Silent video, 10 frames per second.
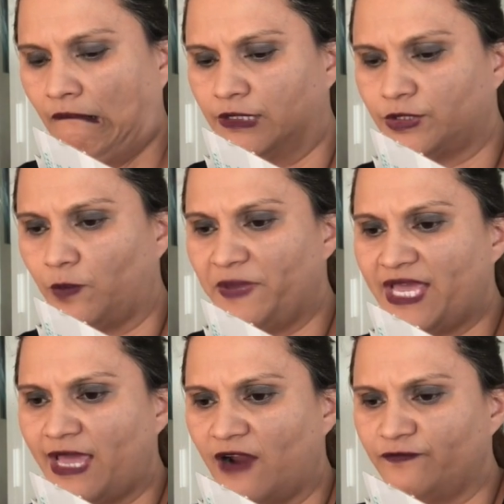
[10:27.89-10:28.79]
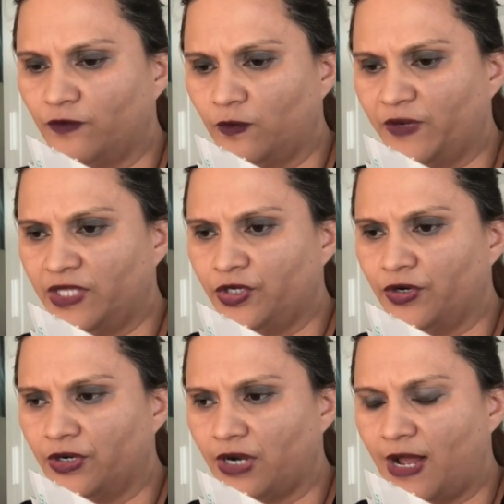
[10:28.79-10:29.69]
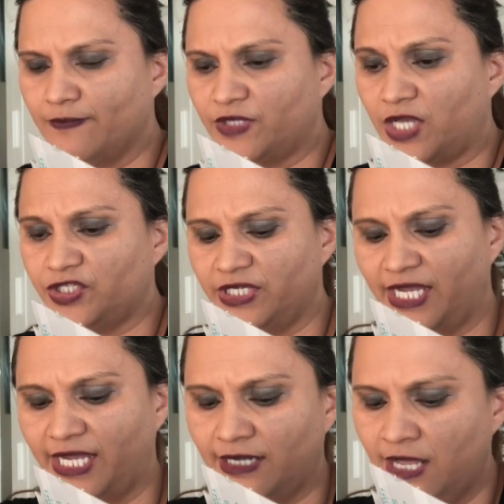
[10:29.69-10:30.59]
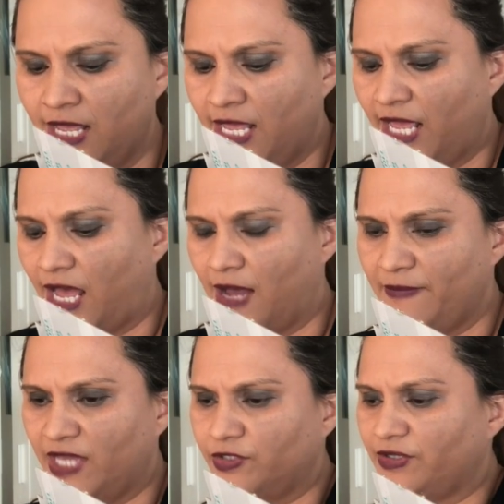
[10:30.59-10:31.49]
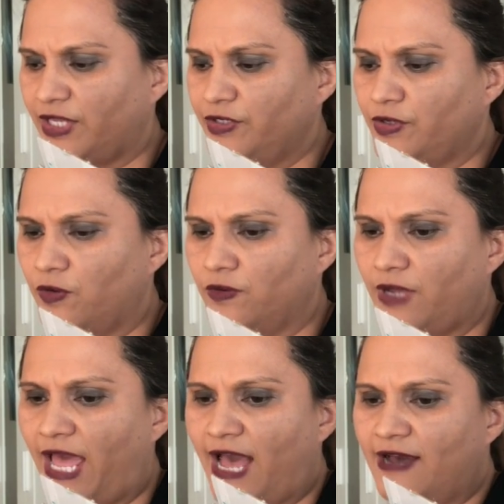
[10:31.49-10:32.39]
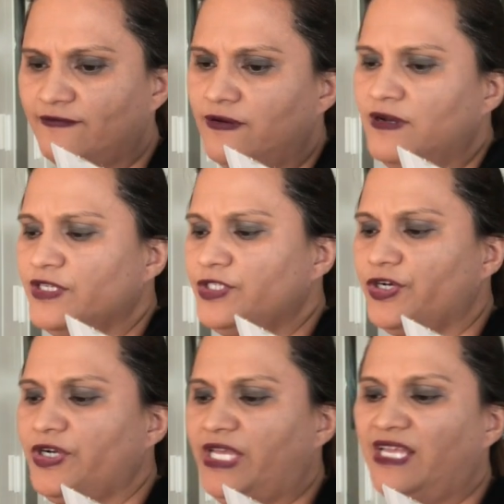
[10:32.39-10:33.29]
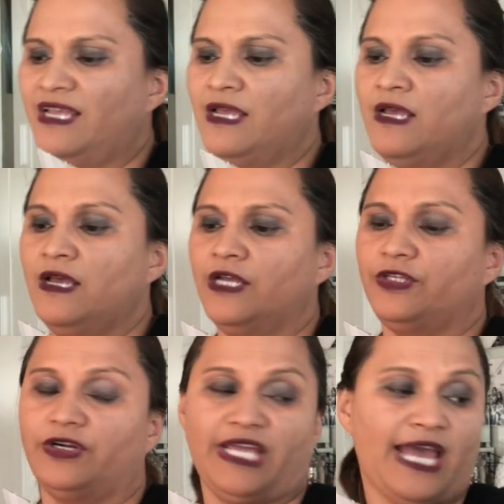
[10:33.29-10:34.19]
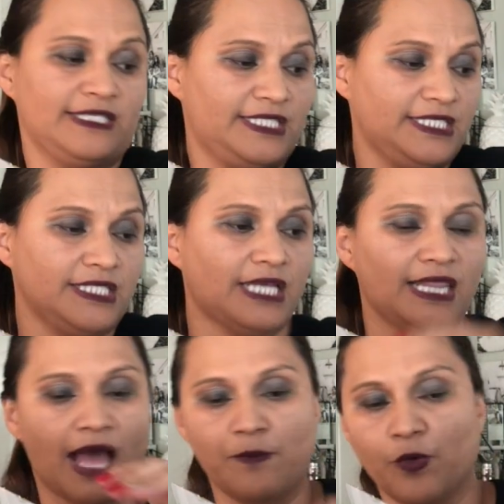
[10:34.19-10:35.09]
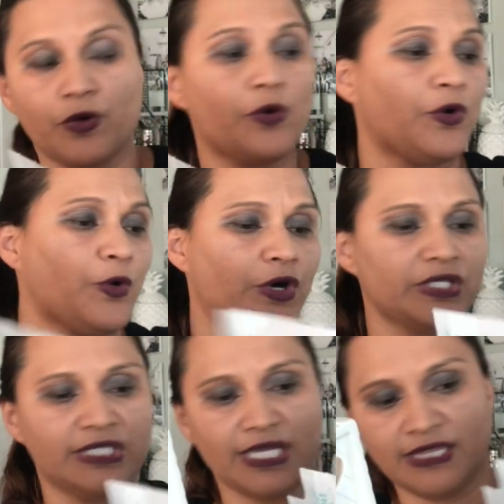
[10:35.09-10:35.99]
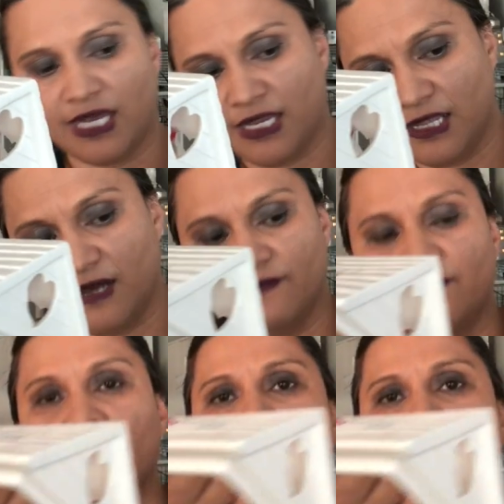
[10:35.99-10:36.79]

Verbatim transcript: so be careful when you're um, touching it. Uh, make sure that you don't have dirty dirty hands. This is a lot more coarse than that Love